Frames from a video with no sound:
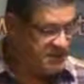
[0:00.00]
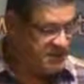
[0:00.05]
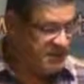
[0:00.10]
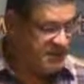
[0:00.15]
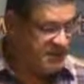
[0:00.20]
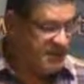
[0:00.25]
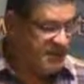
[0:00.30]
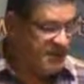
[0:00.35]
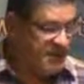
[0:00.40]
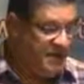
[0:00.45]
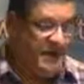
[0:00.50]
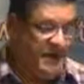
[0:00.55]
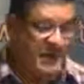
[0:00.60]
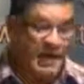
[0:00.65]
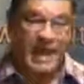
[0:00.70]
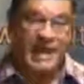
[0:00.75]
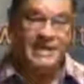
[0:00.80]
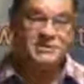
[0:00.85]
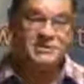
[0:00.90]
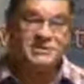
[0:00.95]
And let's
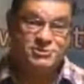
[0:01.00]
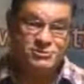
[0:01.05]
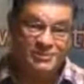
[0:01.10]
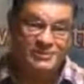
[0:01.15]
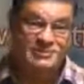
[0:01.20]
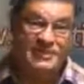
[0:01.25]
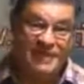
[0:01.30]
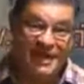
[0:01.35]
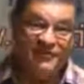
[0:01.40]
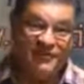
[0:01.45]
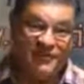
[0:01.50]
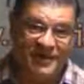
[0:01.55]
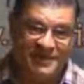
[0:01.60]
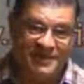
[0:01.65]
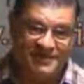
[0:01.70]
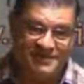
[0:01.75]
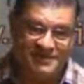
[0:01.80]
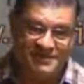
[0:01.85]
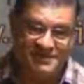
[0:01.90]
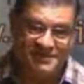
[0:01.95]
translate this
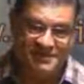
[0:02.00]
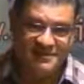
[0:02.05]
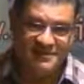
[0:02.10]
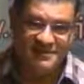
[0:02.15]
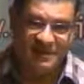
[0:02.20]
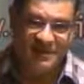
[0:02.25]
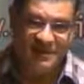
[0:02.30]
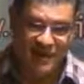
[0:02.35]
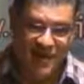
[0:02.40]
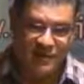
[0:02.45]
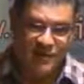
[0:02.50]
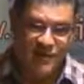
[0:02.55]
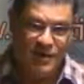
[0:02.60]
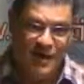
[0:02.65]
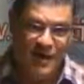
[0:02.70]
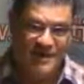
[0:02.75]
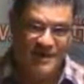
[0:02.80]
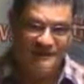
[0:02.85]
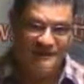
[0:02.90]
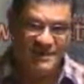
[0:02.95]
in our
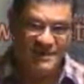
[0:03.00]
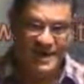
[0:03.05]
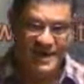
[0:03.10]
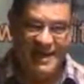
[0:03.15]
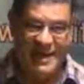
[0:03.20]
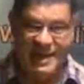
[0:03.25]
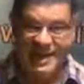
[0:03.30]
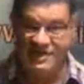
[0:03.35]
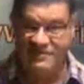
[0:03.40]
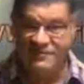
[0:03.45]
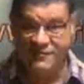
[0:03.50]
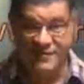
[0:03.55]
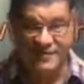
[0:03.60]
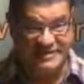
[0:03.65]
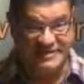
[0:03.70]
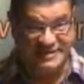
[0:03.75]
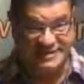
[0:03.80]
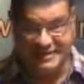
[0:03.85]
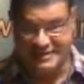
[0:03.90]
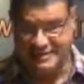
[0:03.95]
lives. Any kind of
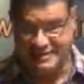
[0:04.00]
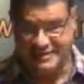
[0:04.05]
resistance that